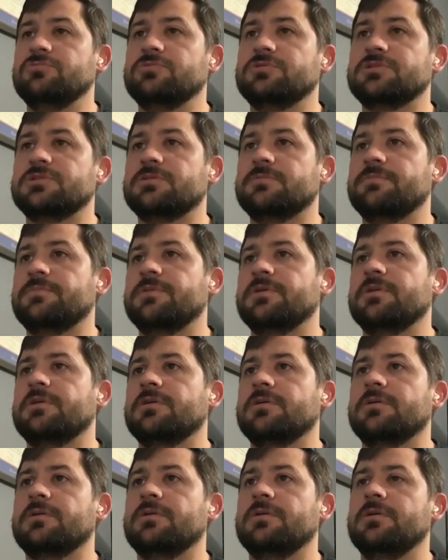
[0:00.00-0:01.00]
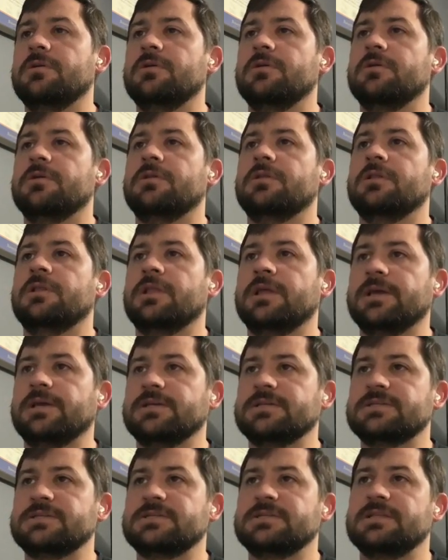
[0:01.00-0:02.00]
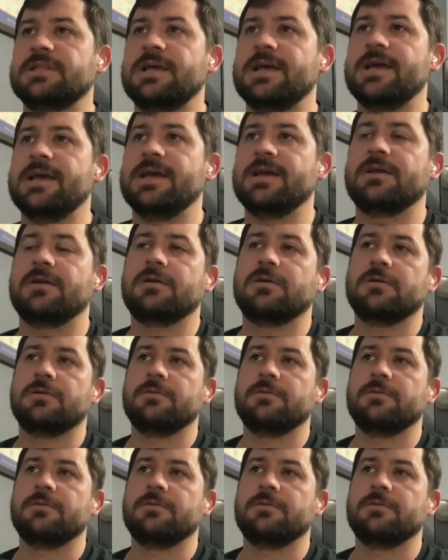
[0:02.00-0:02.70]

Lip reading: something like Slack?